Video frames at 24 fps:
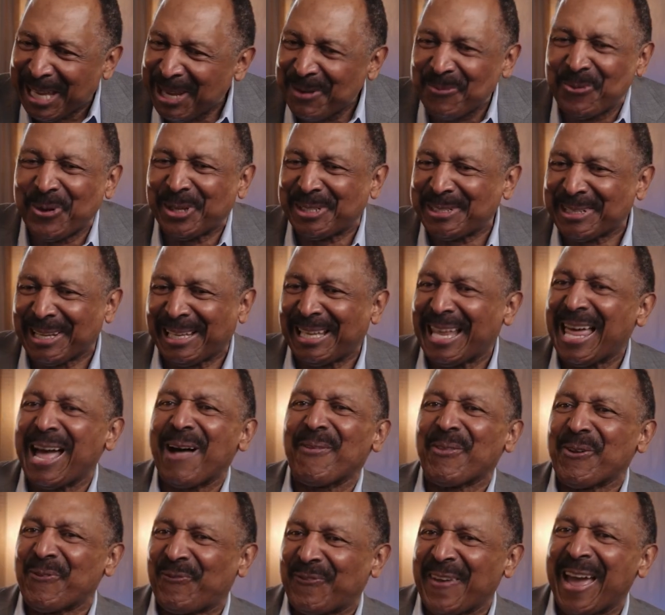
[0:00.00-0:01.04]
He wouldn't allow
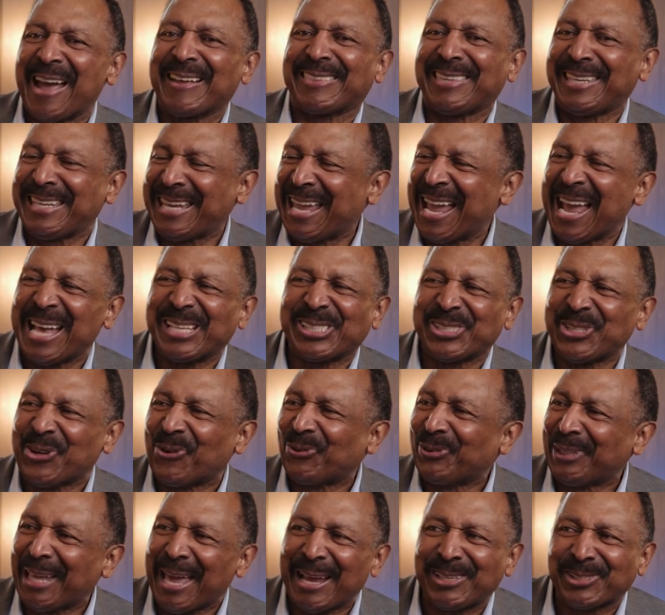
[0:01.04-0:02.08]
the fact that he has no
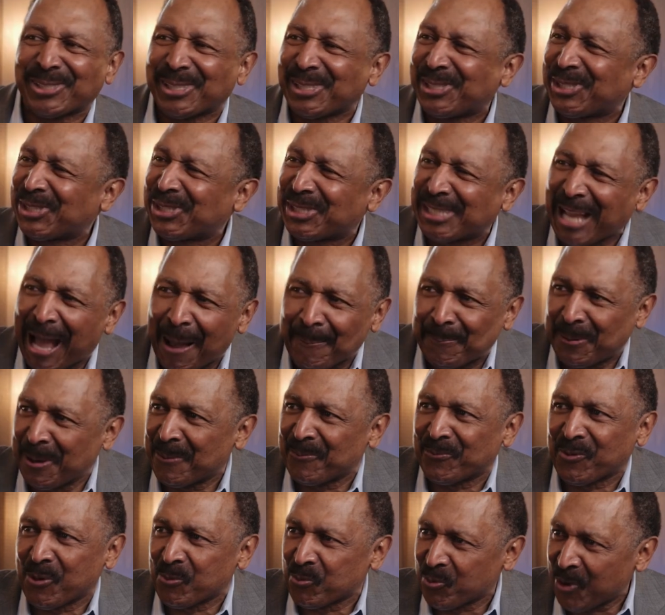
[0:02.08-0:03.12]
legs to stop
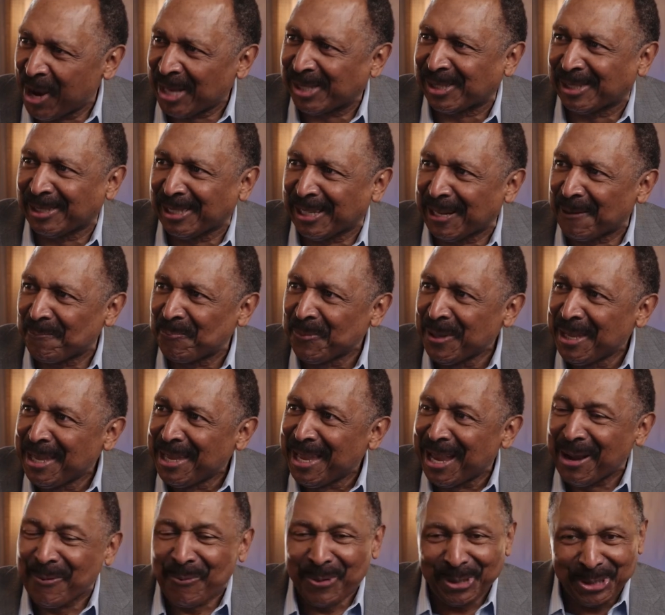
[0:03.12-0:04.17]
him from wrestling.
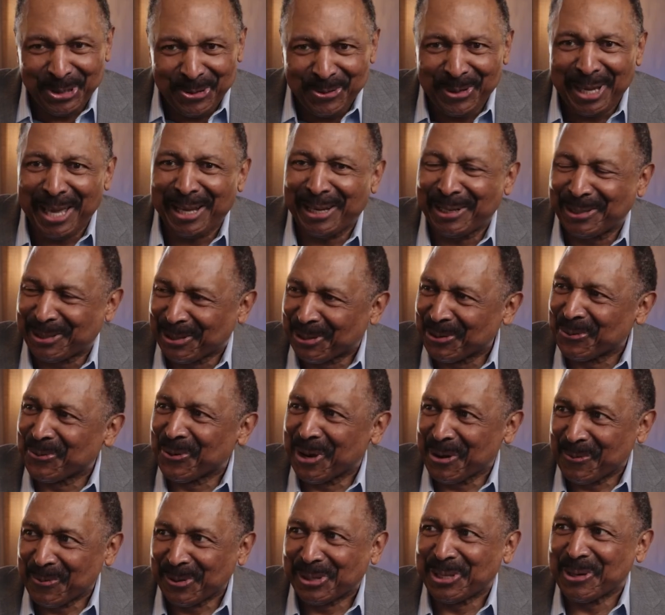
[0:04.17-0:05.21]
And when you get into the
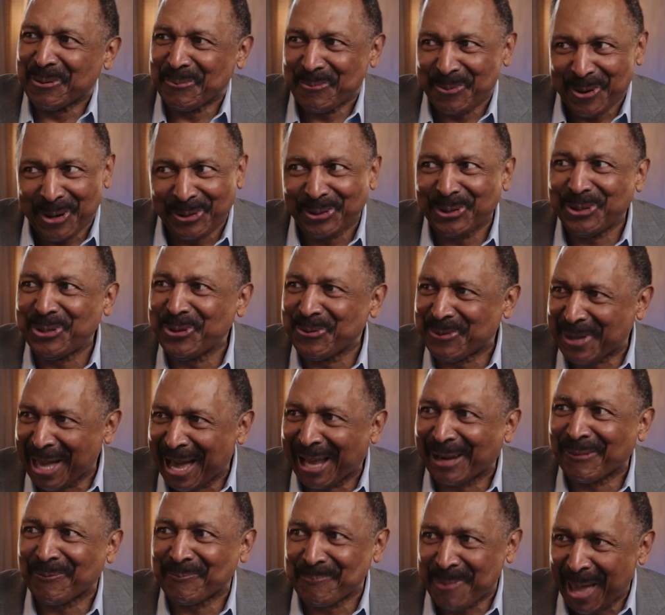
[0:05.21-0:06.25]
ring with him, brother, you've
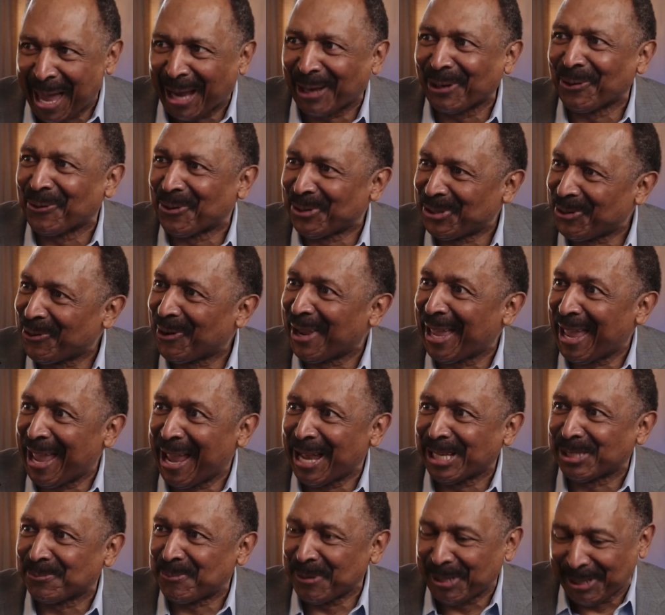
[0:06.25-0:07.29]
got a battle on your
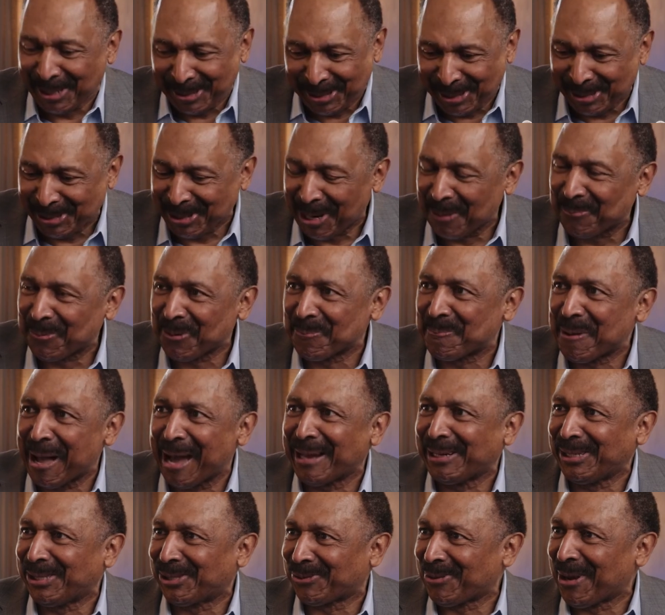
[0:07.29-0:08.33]
hands because his upper
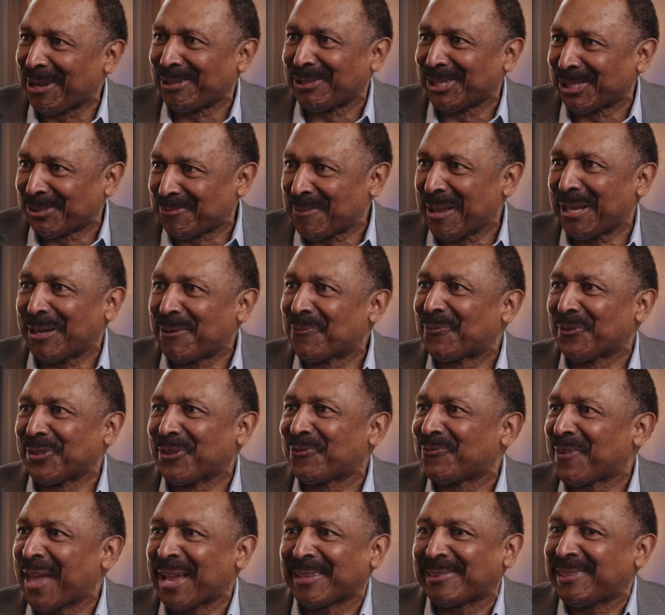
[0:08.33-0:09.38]
body strength is made up for
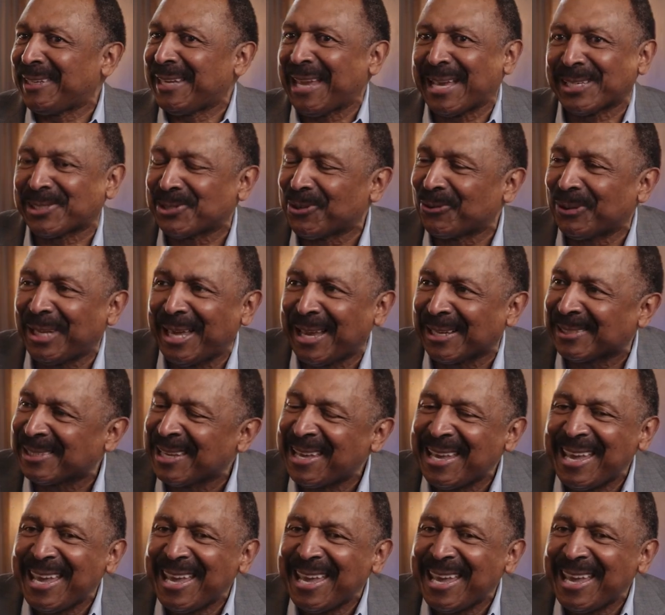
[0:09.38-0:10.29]
the fact that he has no legs.